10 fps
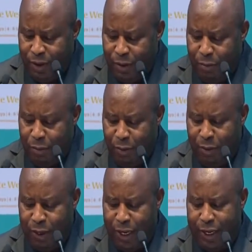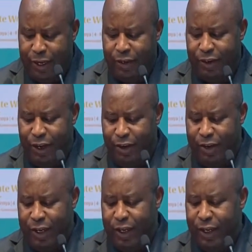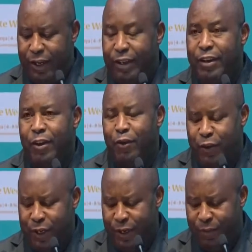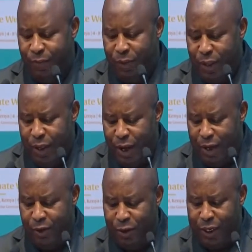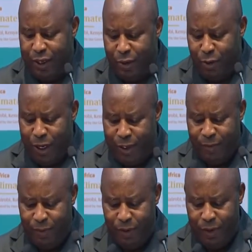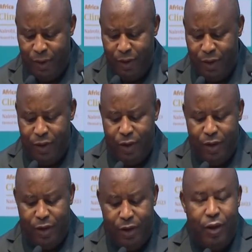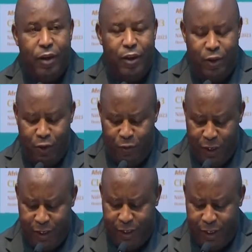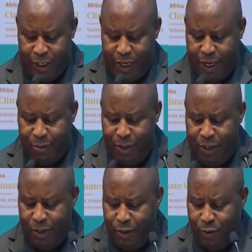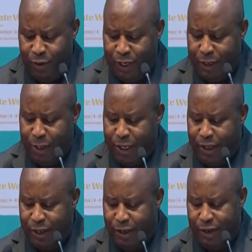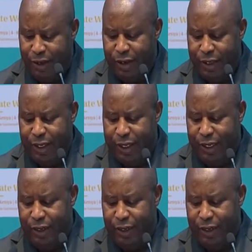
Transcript: the government and people of Kenya, for the warm welcome accorded to us. I also